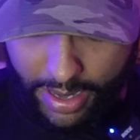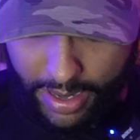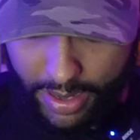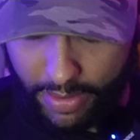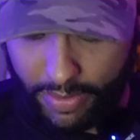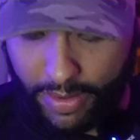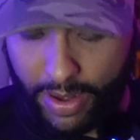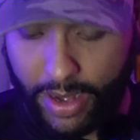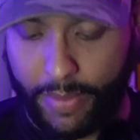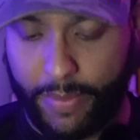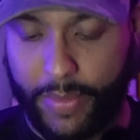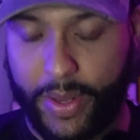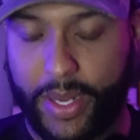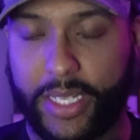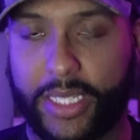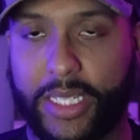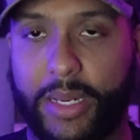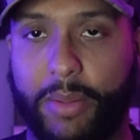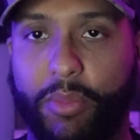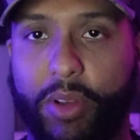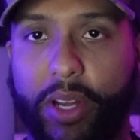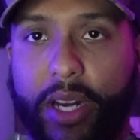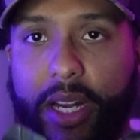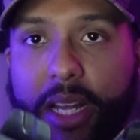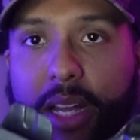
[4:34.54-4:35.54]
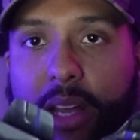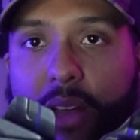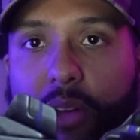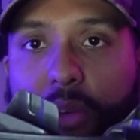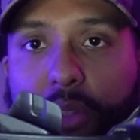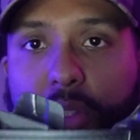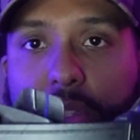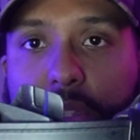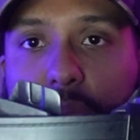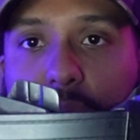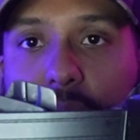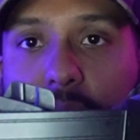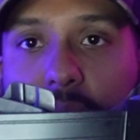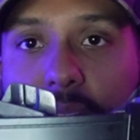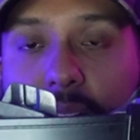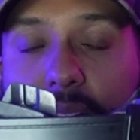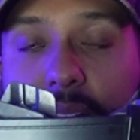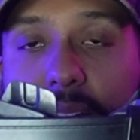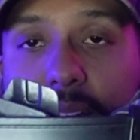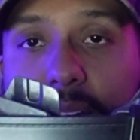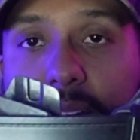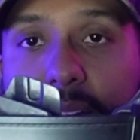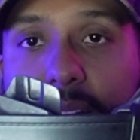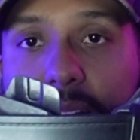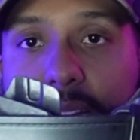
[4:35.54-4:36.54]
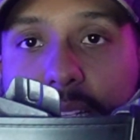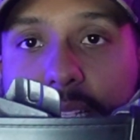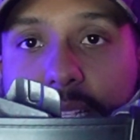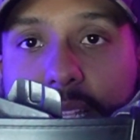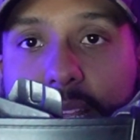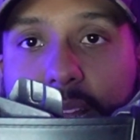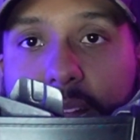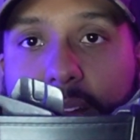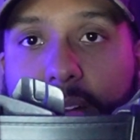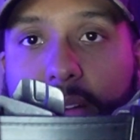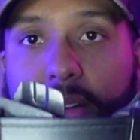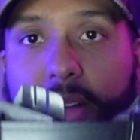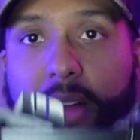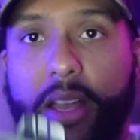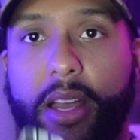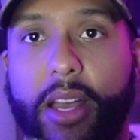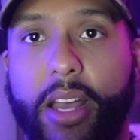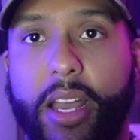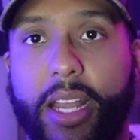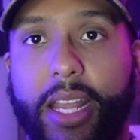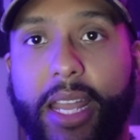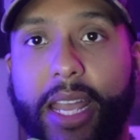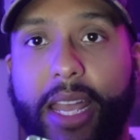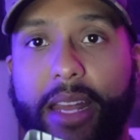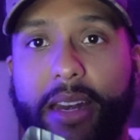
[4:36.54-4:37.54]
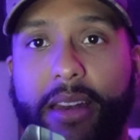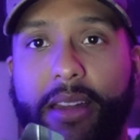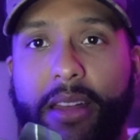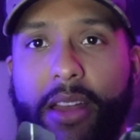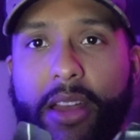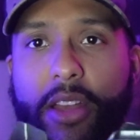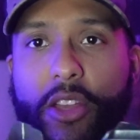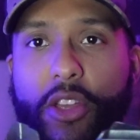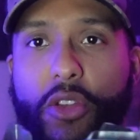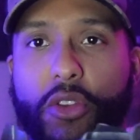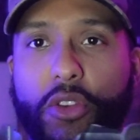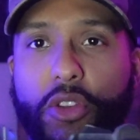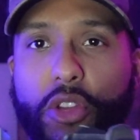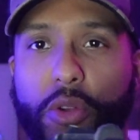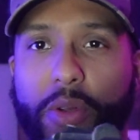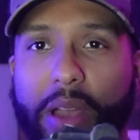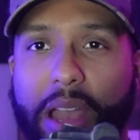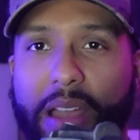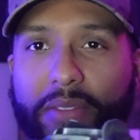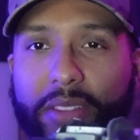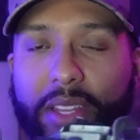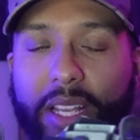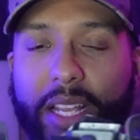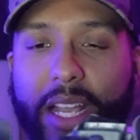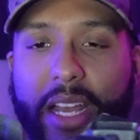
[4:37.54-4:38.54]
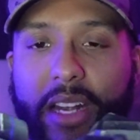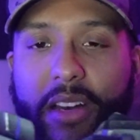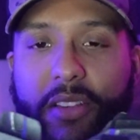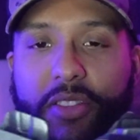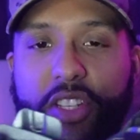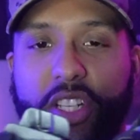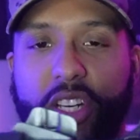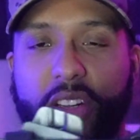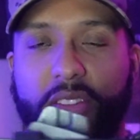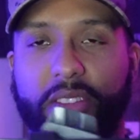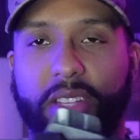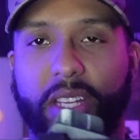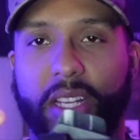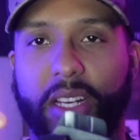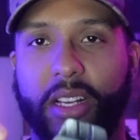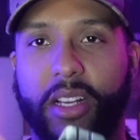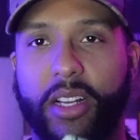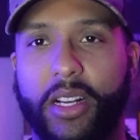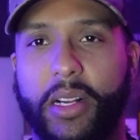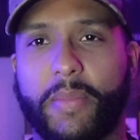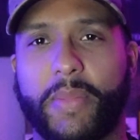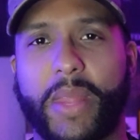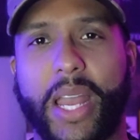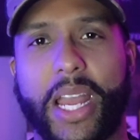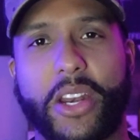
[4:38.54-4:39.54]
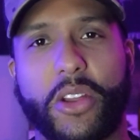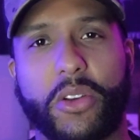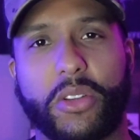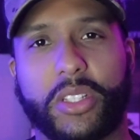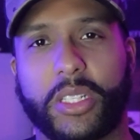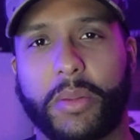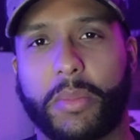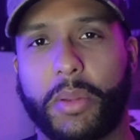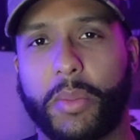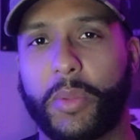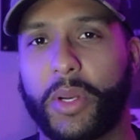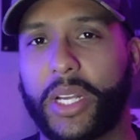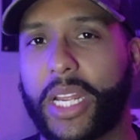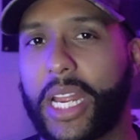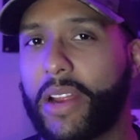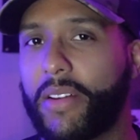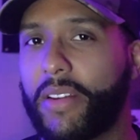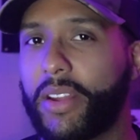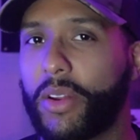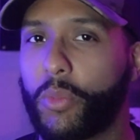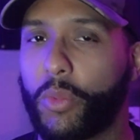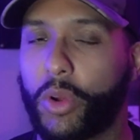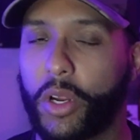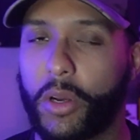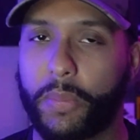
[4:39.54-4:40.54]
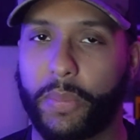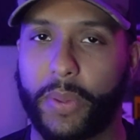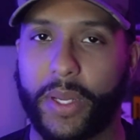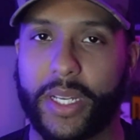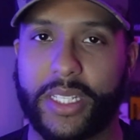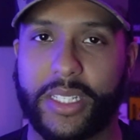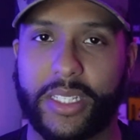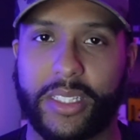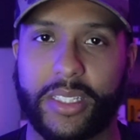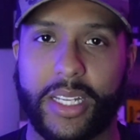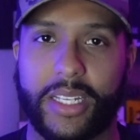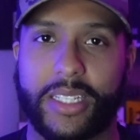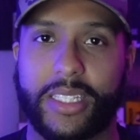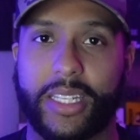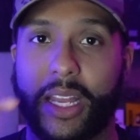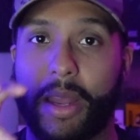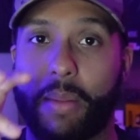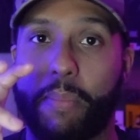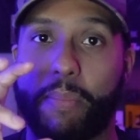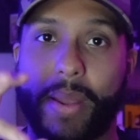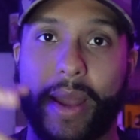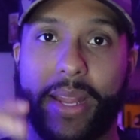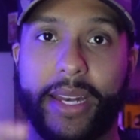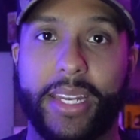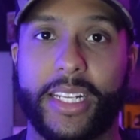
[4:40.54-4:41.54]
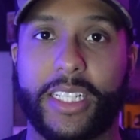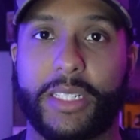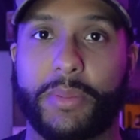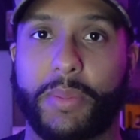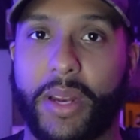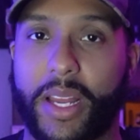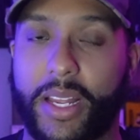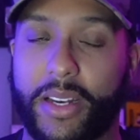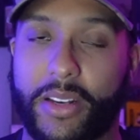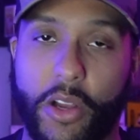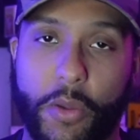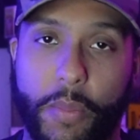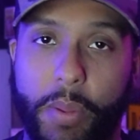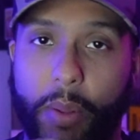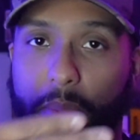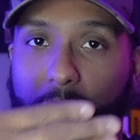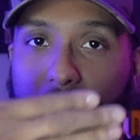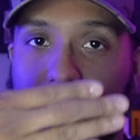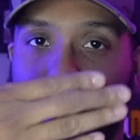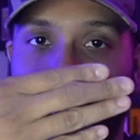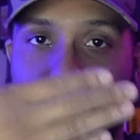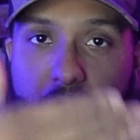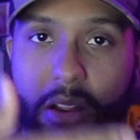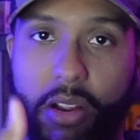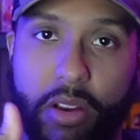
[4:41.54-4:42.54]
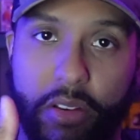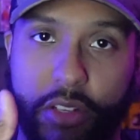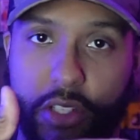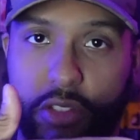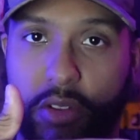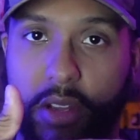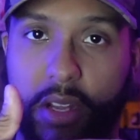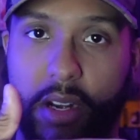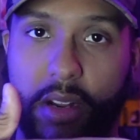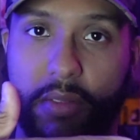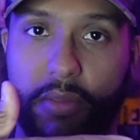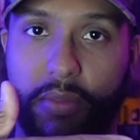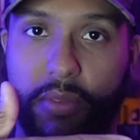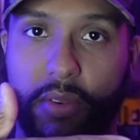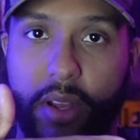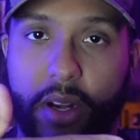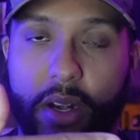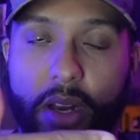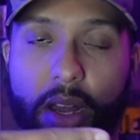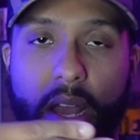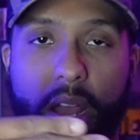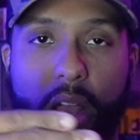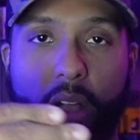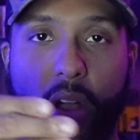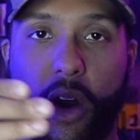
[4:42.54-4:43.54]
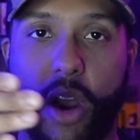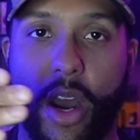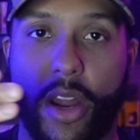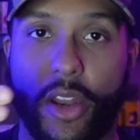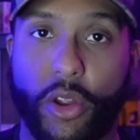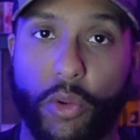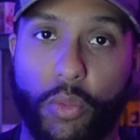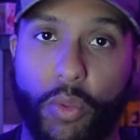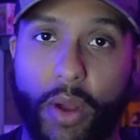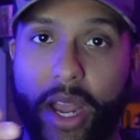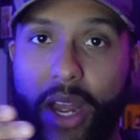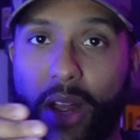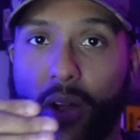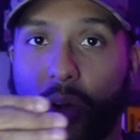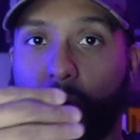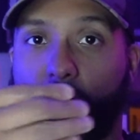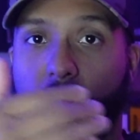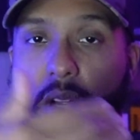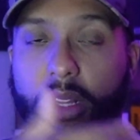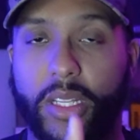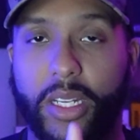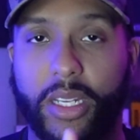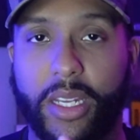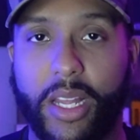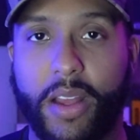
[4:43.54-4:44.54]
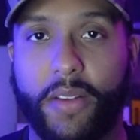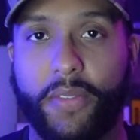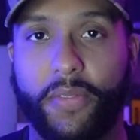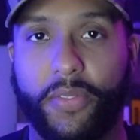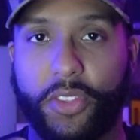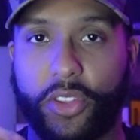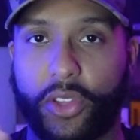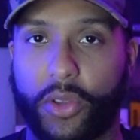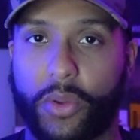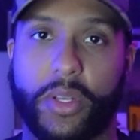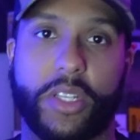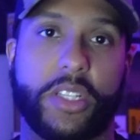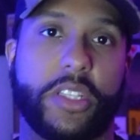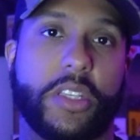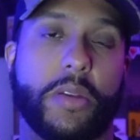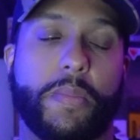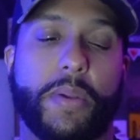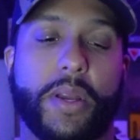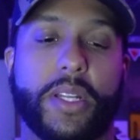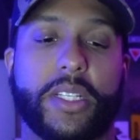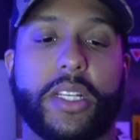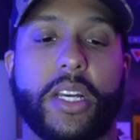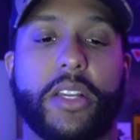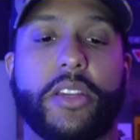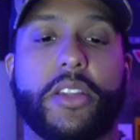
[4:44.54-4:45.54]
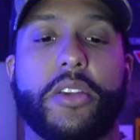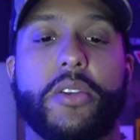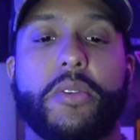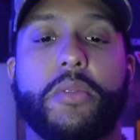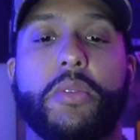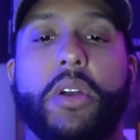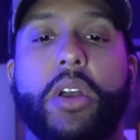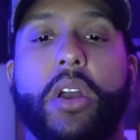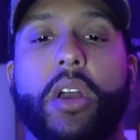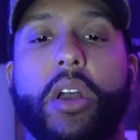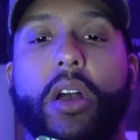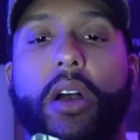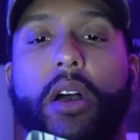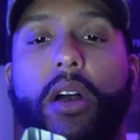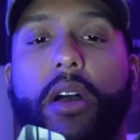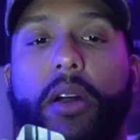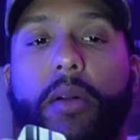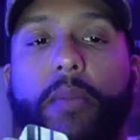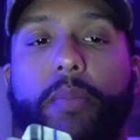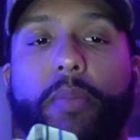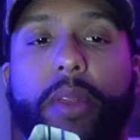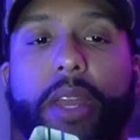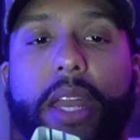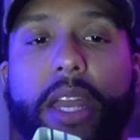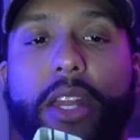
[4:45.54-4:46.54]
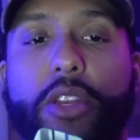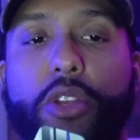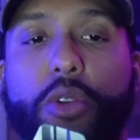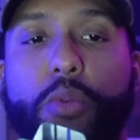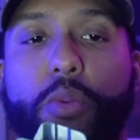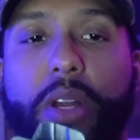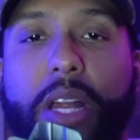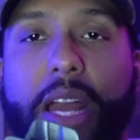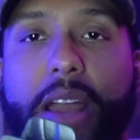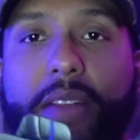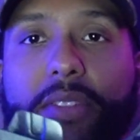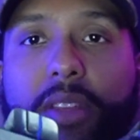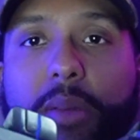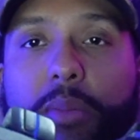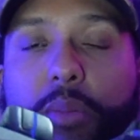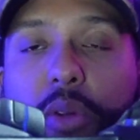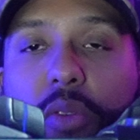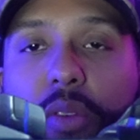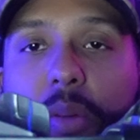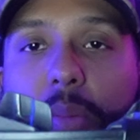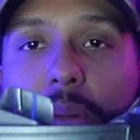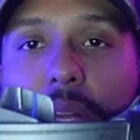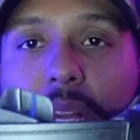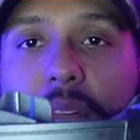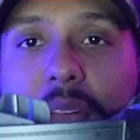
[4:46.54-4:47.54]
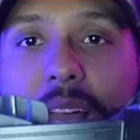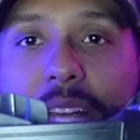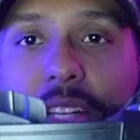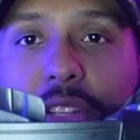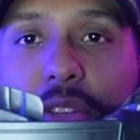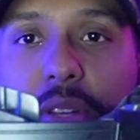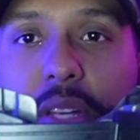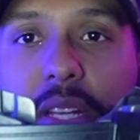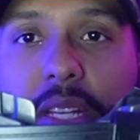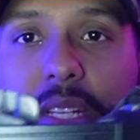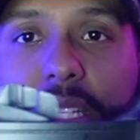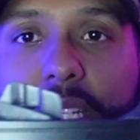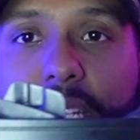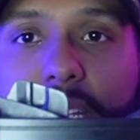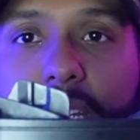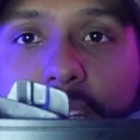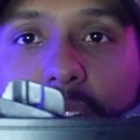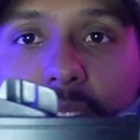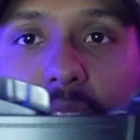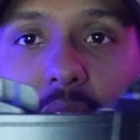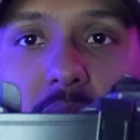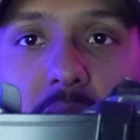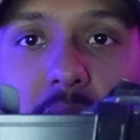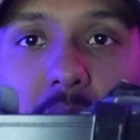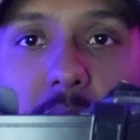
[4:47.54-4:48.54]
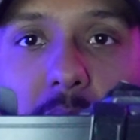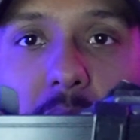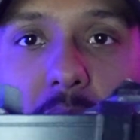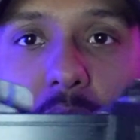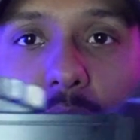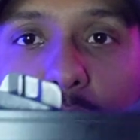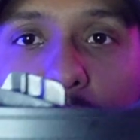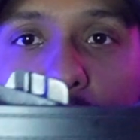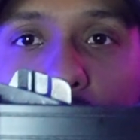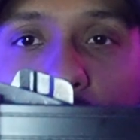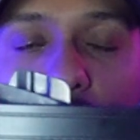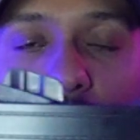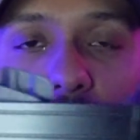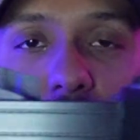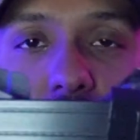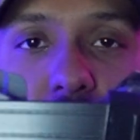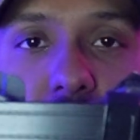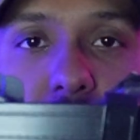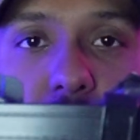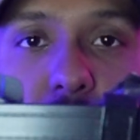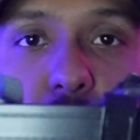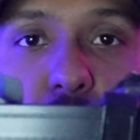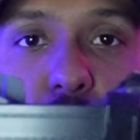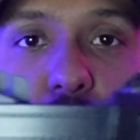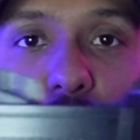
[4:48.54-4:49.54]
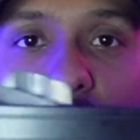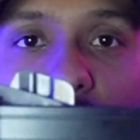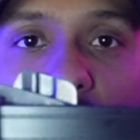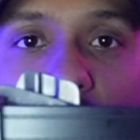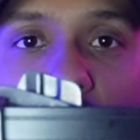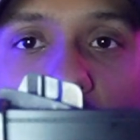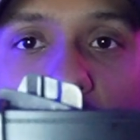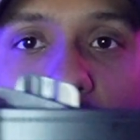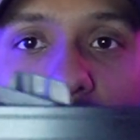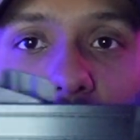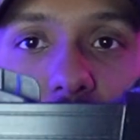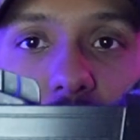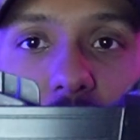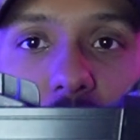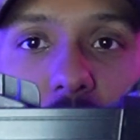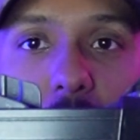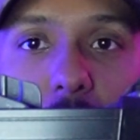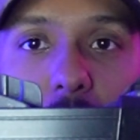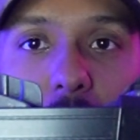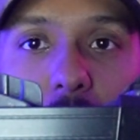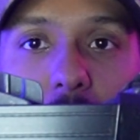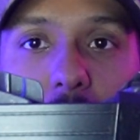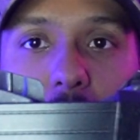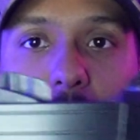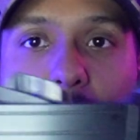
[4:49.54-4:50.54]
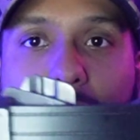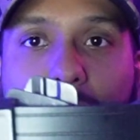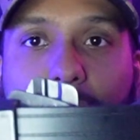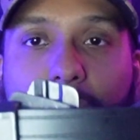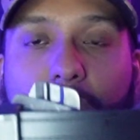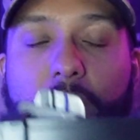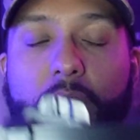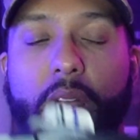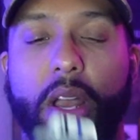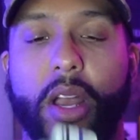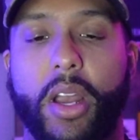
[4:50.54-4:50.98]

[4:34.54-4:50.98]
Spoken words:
right, because I'm running a holster rig, it's there. Again, you do have to kind of shift it. I know some people carry in weird places. They say appendix, but I know people that carry straight on front, on the right or on the left, so it just depends on you. And you would have to move it, but as you can see, my holster does move on the clip-on belt.